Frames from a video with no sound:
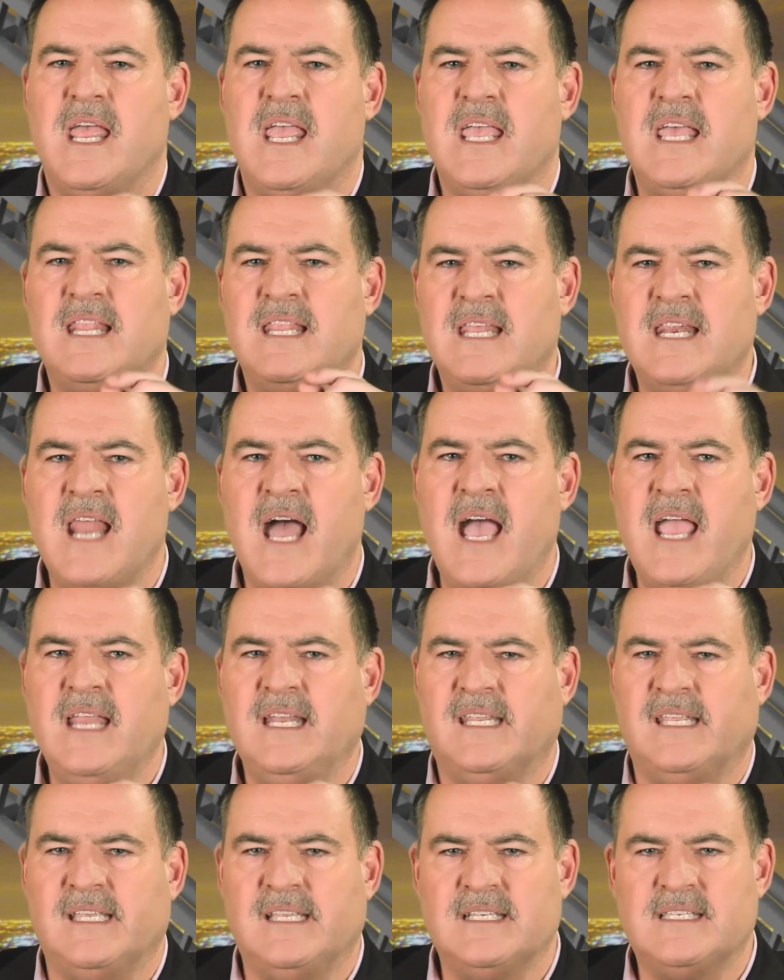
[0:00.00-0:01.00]
In the
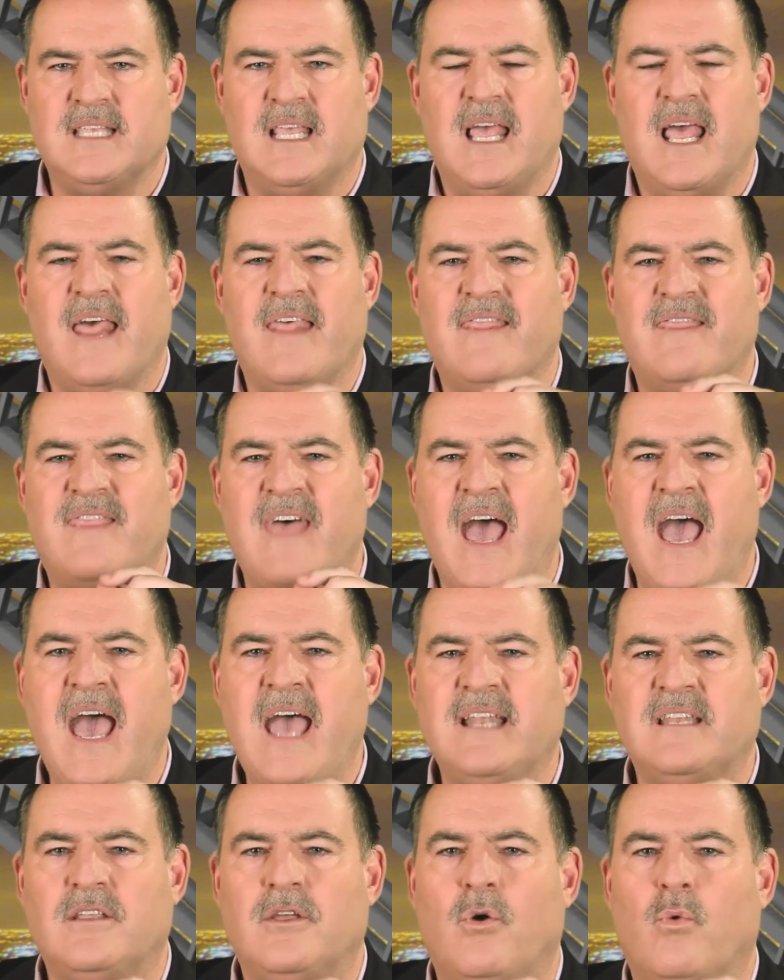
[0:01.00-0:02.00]
90s,
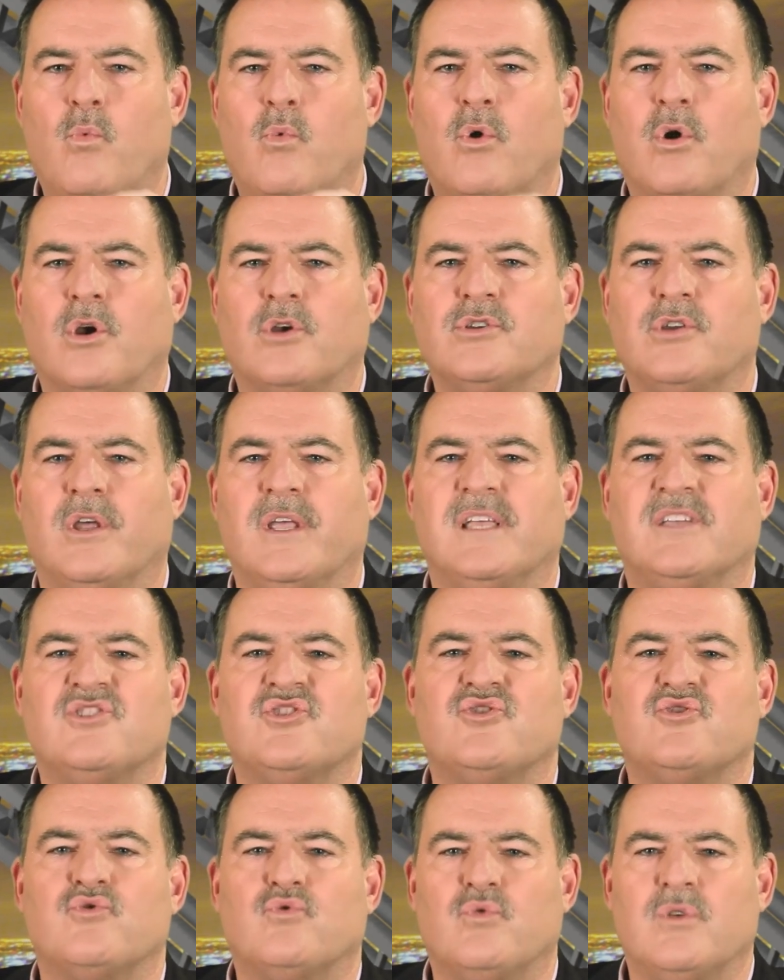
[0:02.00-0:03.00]
that worked
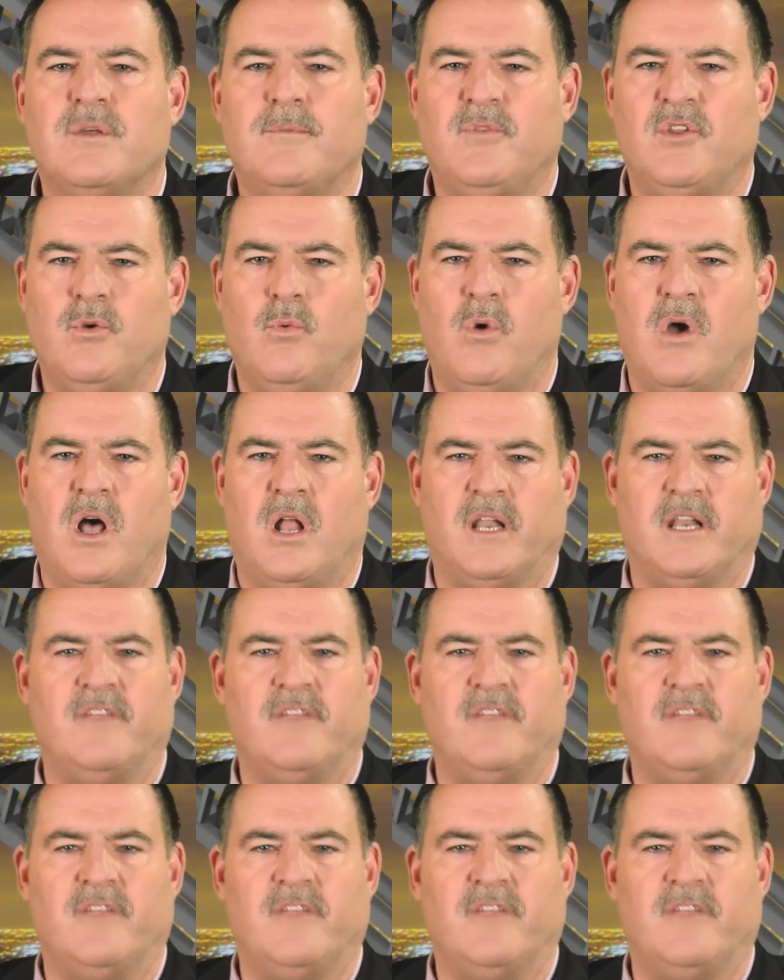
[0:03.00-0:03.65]
extremely well.